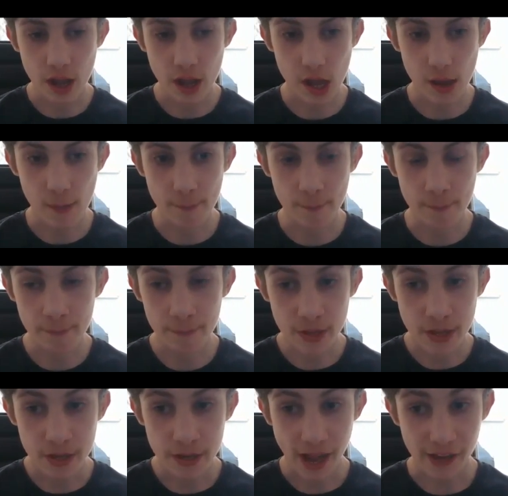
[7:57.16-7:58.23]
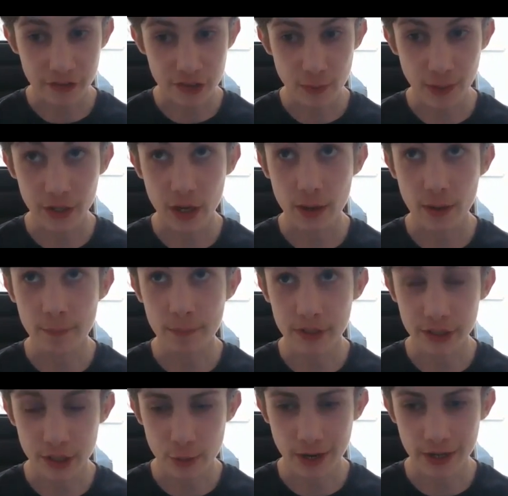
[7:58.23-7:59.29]
Um, and you had um
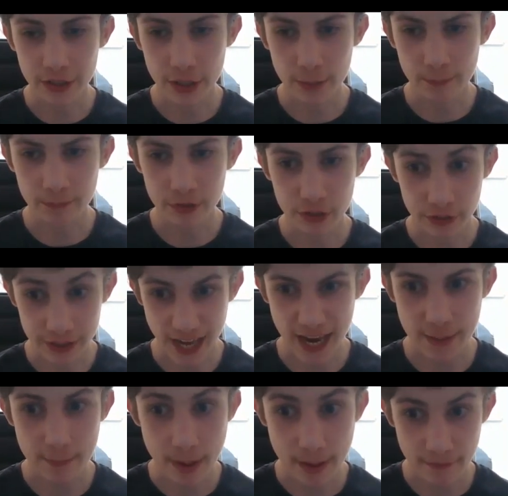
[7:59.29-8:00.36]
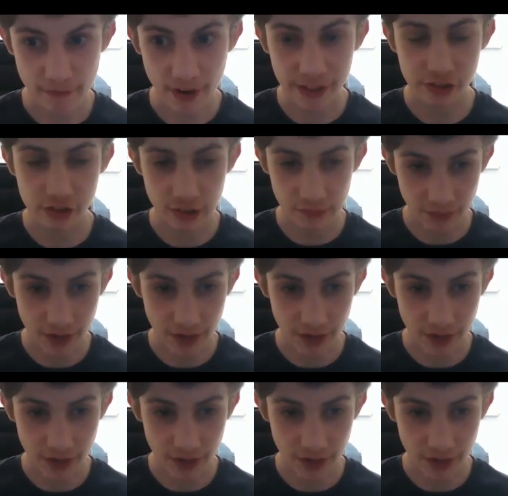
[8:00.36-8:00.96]
you had um you came face to